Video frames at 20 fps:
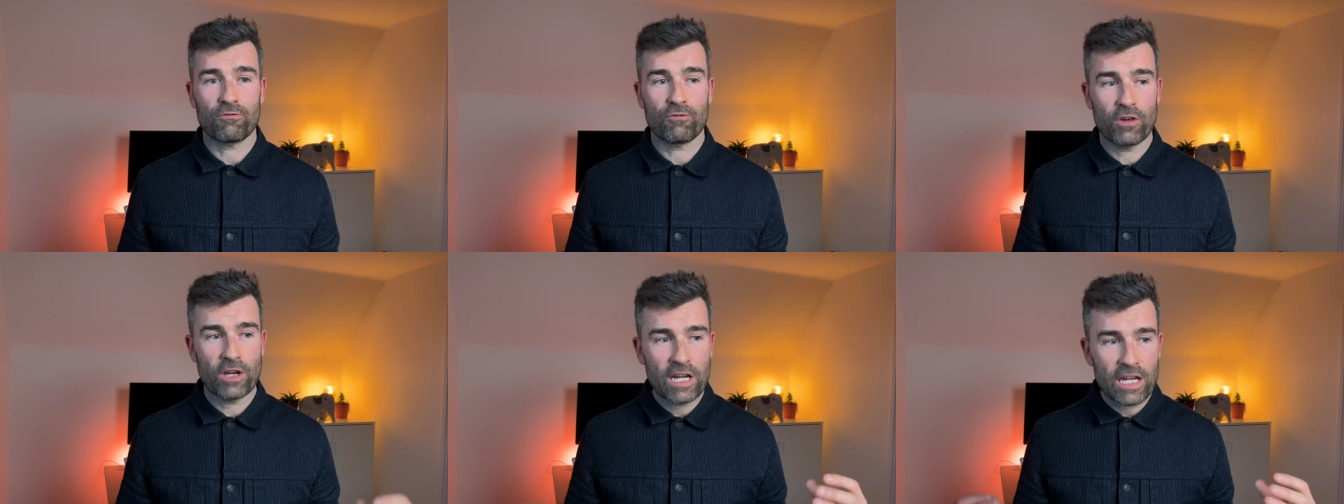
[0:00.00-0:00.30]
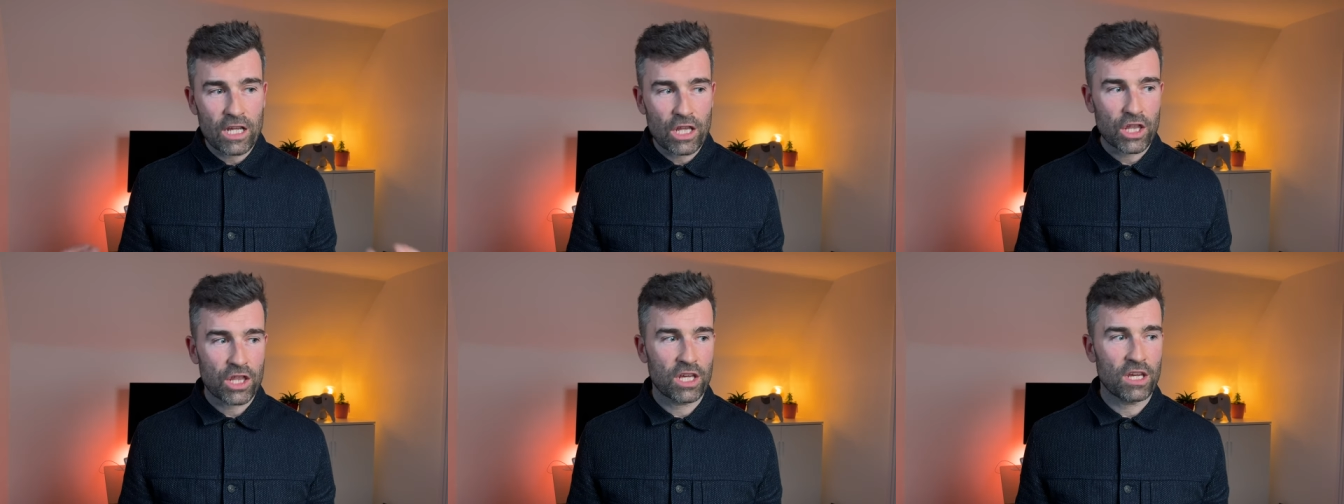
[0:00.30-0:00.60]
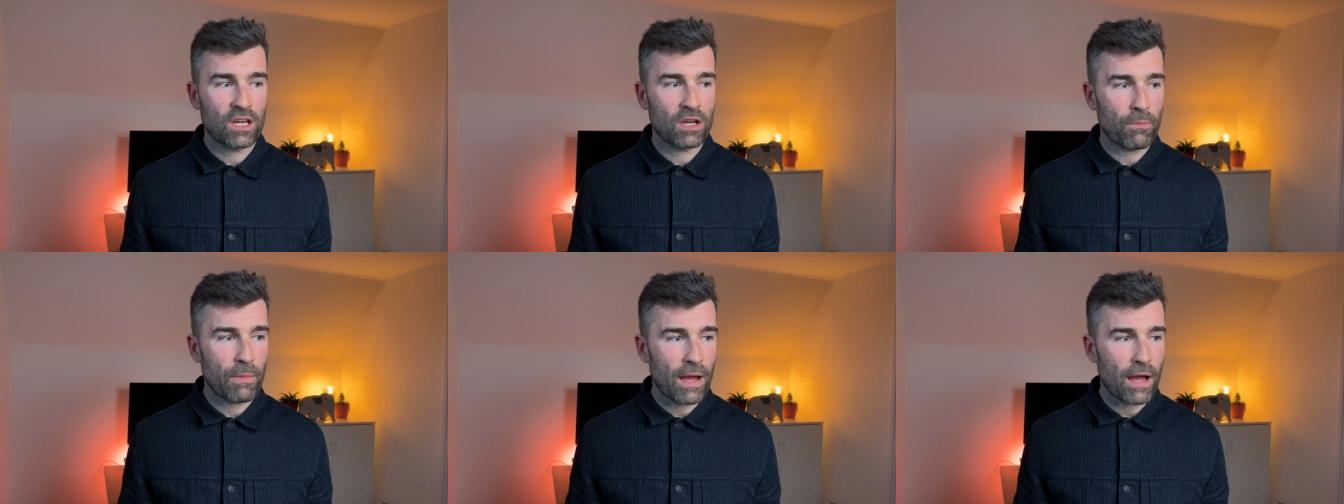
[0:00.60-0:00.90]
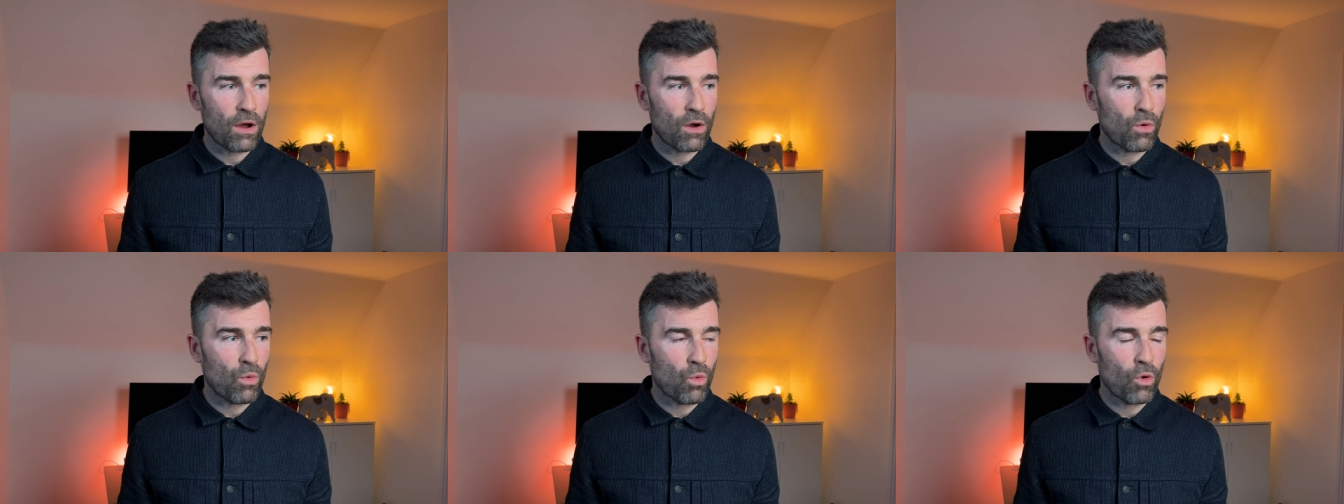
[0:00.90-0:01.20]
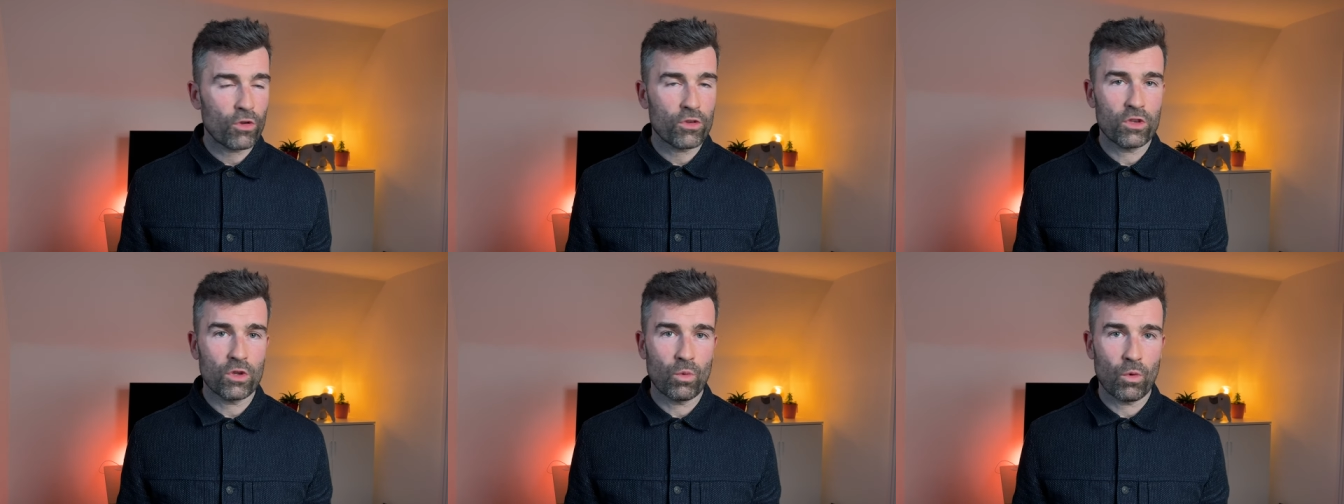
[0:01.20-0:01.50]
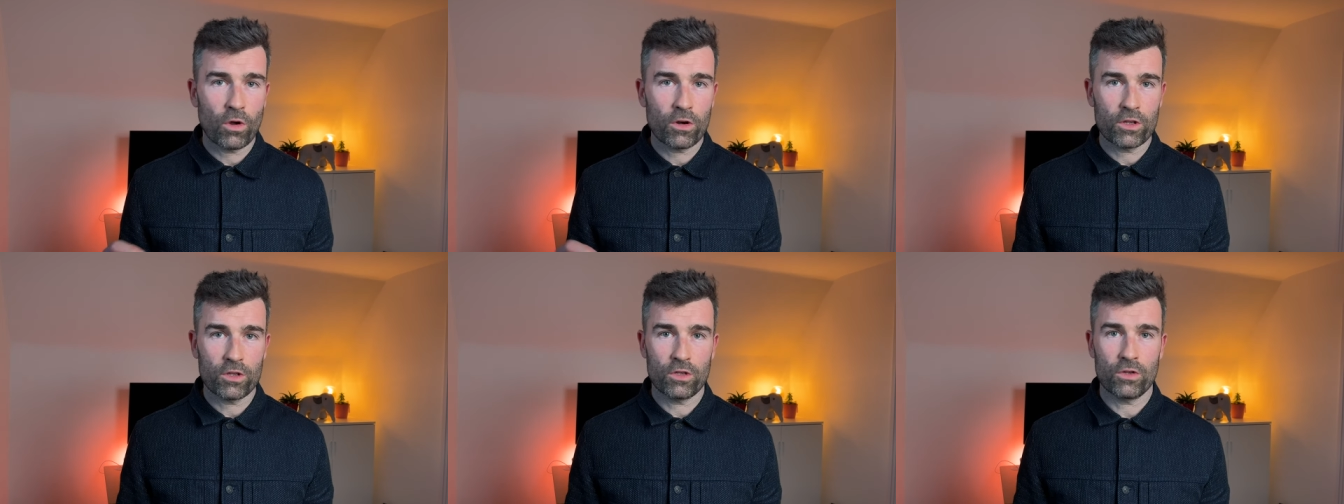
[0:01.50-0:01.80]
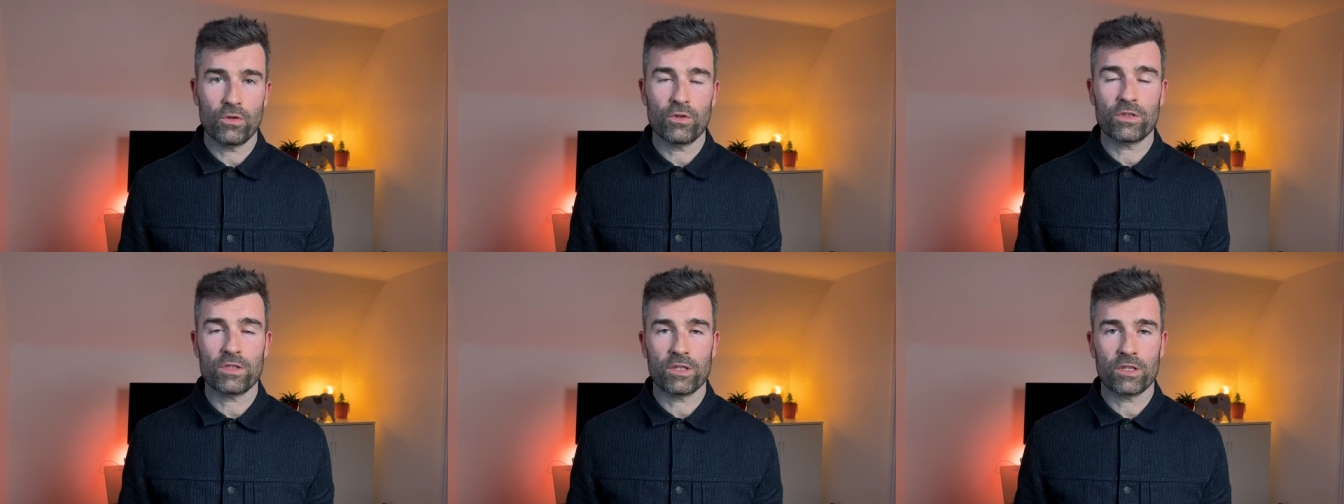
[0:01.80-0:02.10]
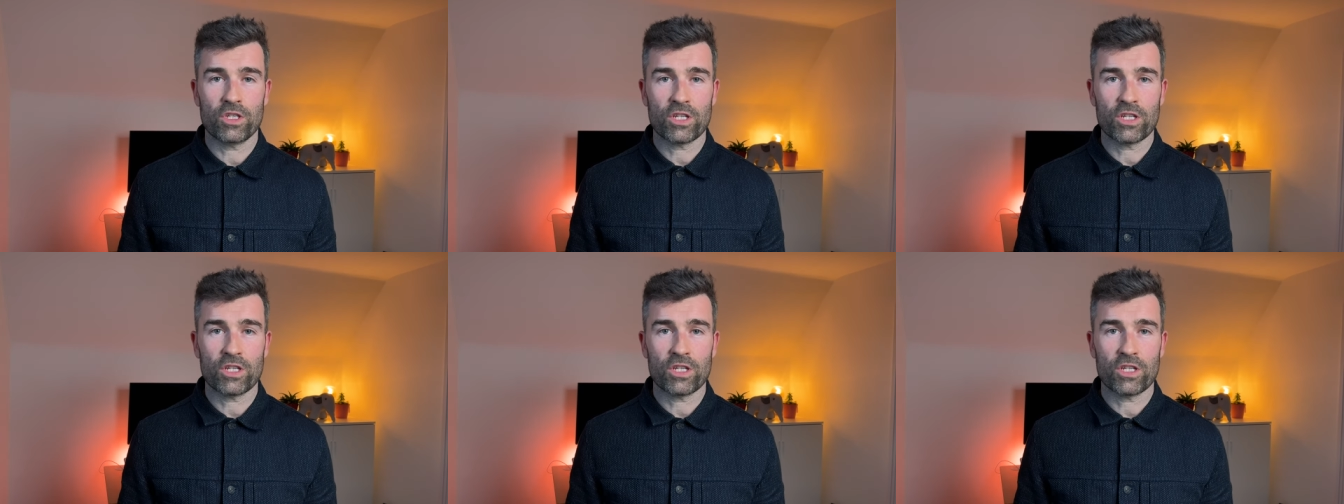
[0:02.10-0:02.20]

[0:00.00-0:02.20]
Really think about what you want to use the